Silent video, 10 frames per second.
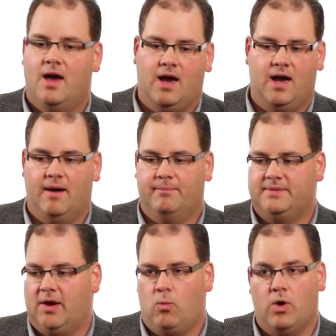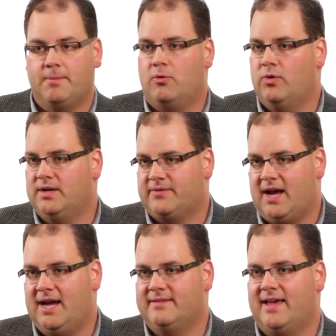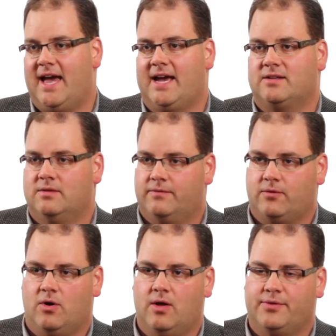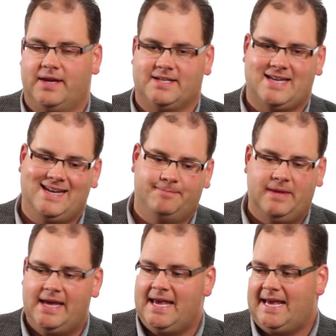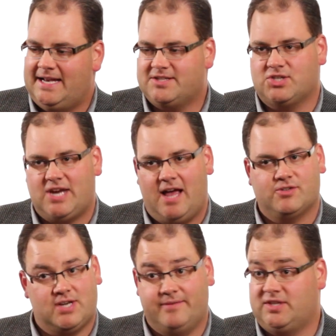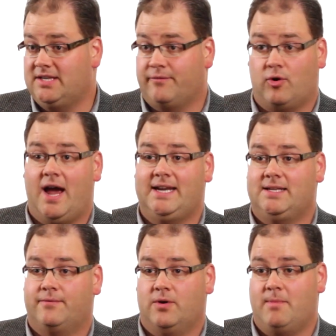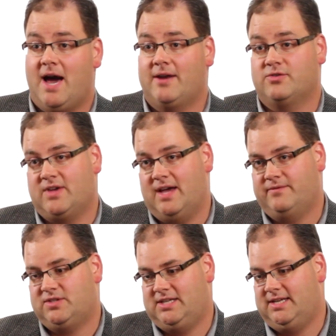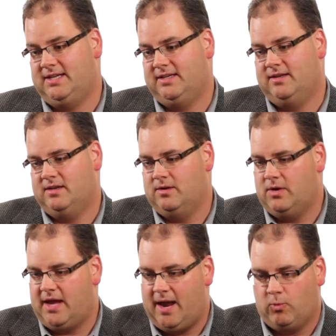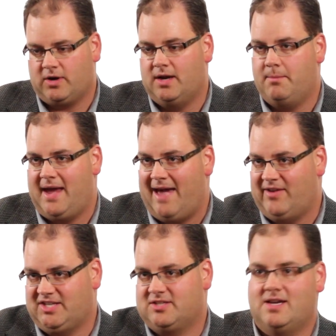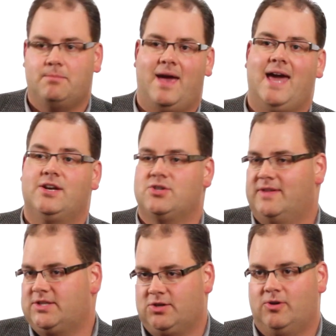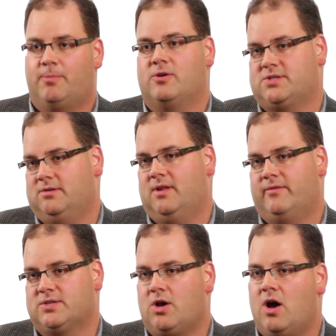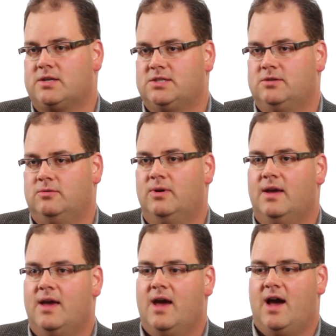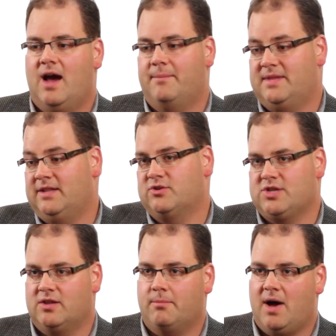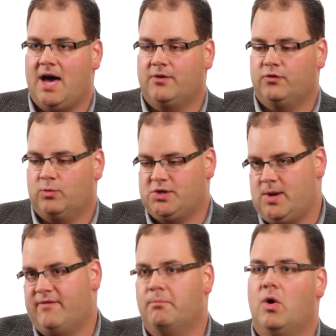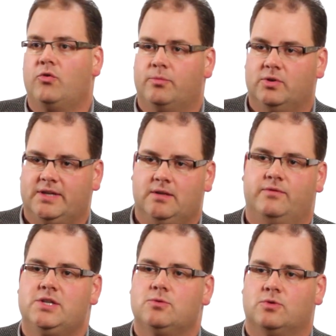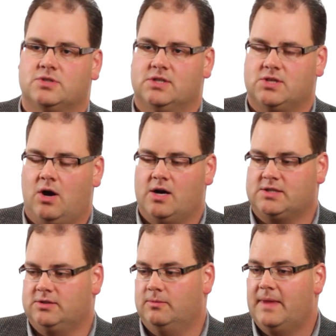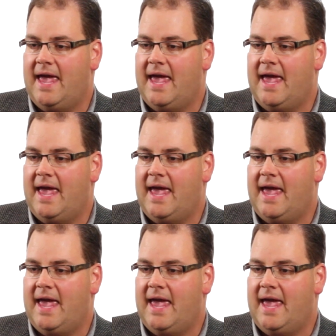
One point of contact for all things. And it's a challenge, and I've seen a variety of different models. I've seen, hey, we're going to have a site manager, and that's the only person you'll ever talk to. Then there's other models where you have multiple individuals to talk to.